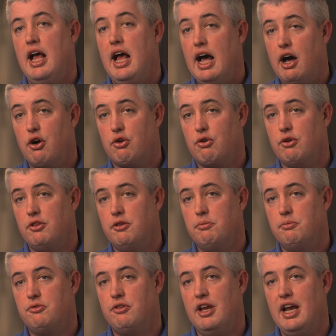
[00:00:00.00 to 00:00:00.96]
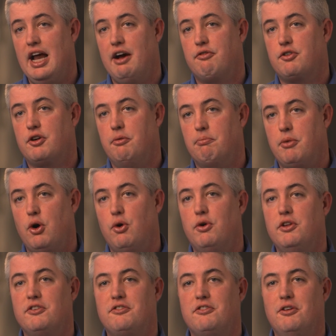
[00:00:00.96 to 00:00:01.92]
algorithms that have
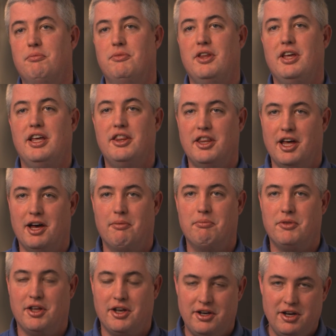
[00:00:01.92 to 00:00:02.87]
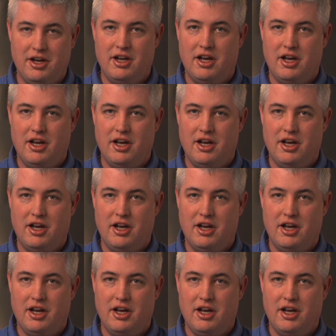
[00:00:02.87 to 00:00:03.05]
components in, in them that